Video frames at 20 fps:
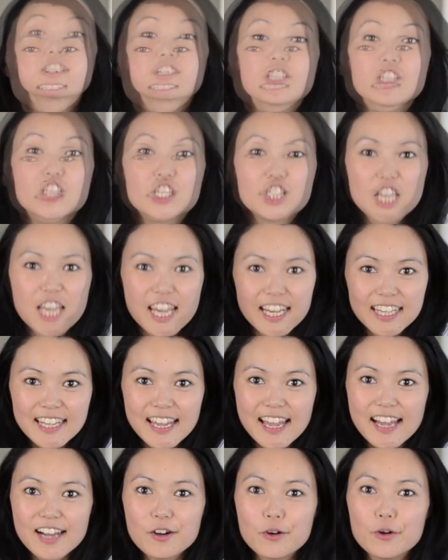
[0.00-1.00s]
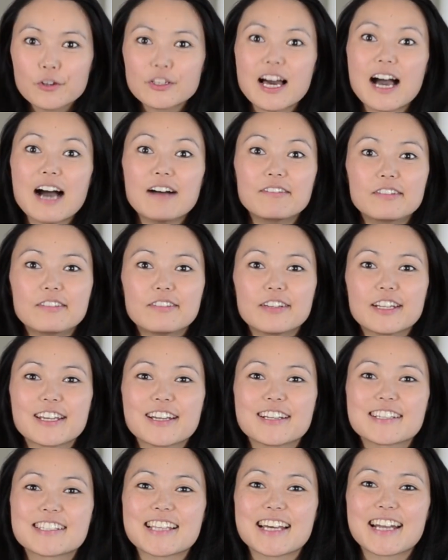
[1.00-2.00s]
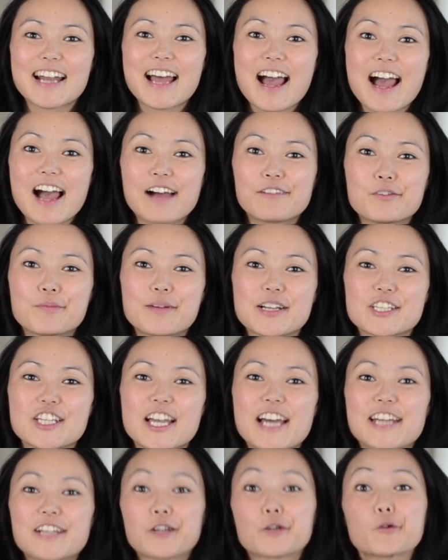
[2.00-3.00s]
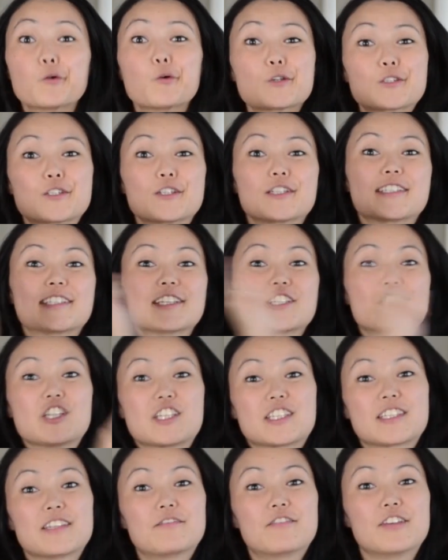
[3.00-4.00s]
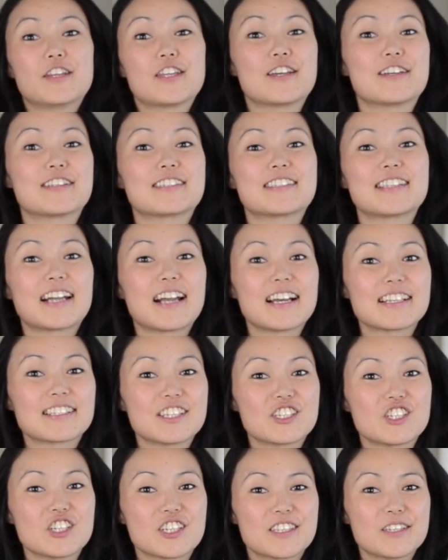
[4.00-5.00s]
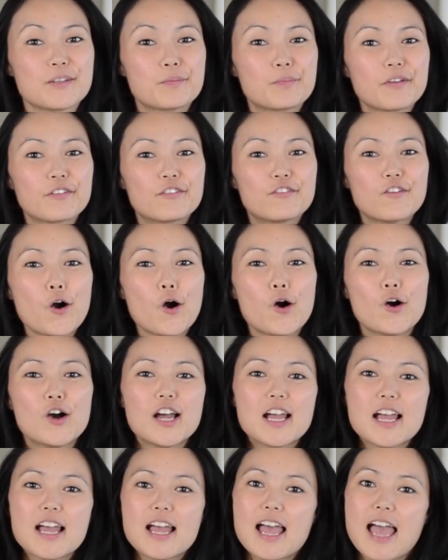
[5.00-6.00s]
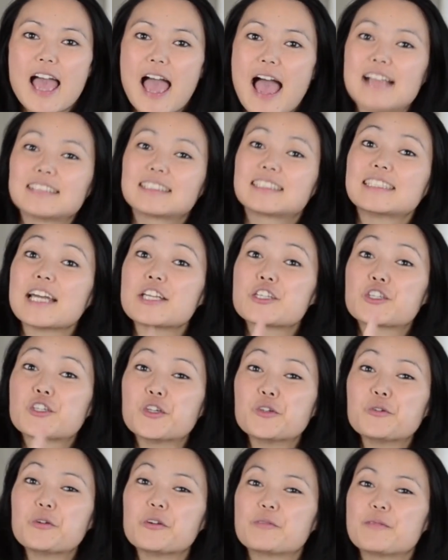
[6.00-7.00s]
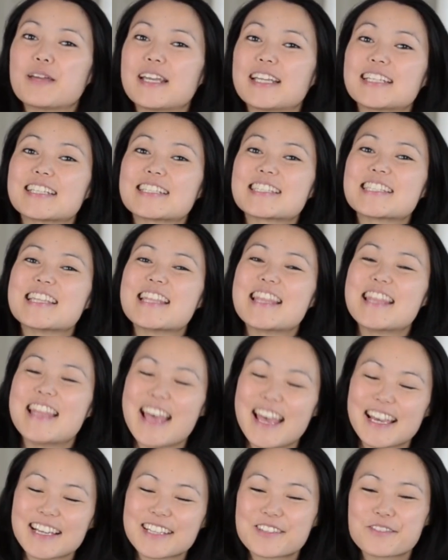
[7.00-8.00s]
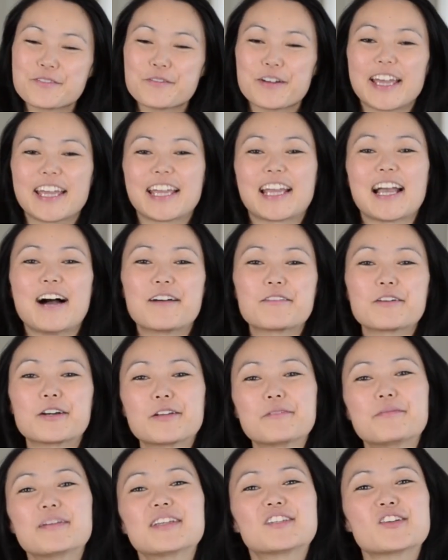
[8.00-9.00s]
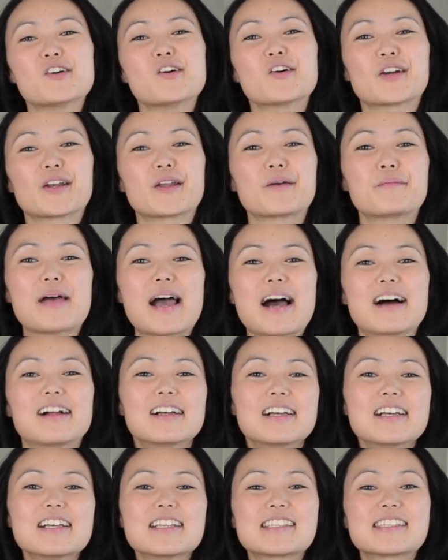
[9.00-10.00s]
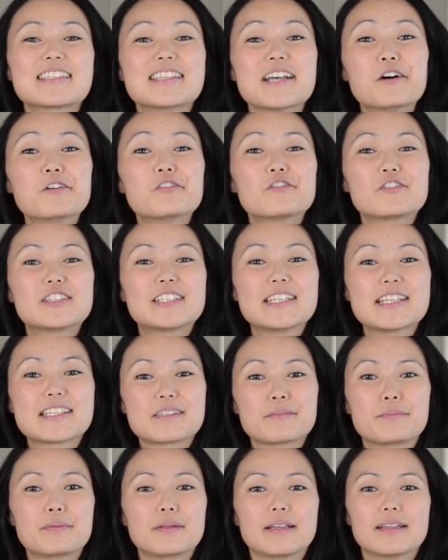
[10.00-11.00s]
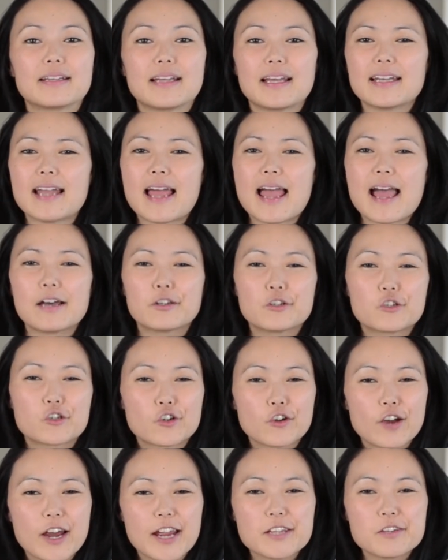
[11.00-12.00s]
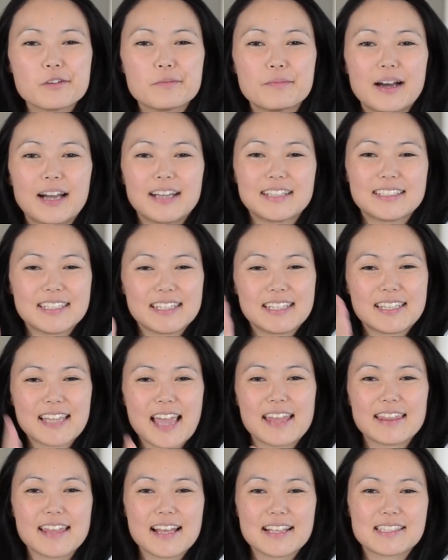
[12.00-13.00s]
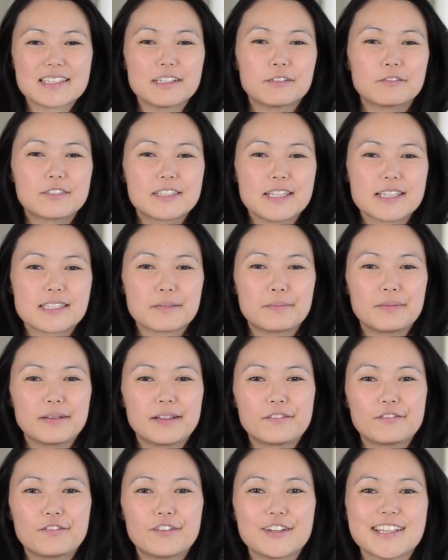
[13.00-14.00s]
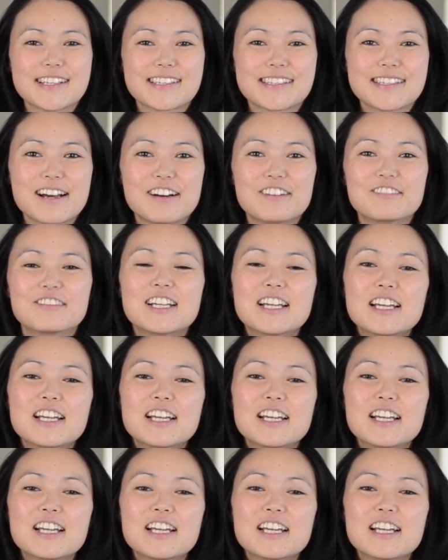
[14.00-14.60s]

So check out all the other videos that I have on my channel and also suggested videos that I suggested before. And stay tuned with me, because next week I'm going to be talking about self-discipline and how to train your mind to gain that self-discipline for yourself.